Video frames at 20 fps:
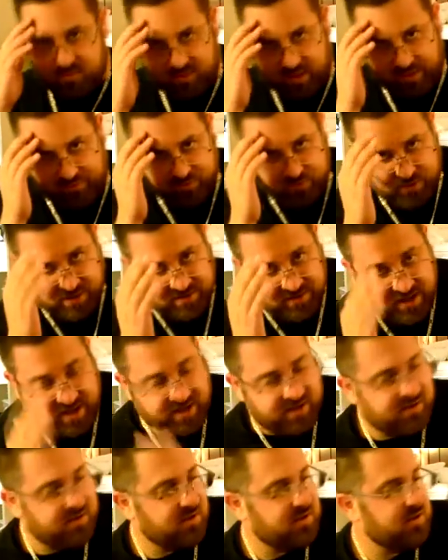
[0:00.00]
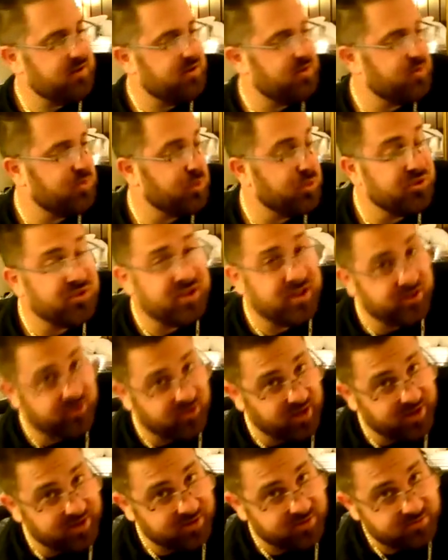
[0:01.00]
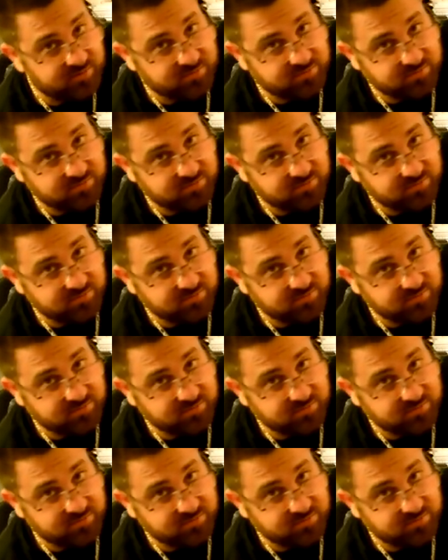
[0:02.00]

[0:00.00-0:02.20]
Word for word: Have a great day. We'll see you later.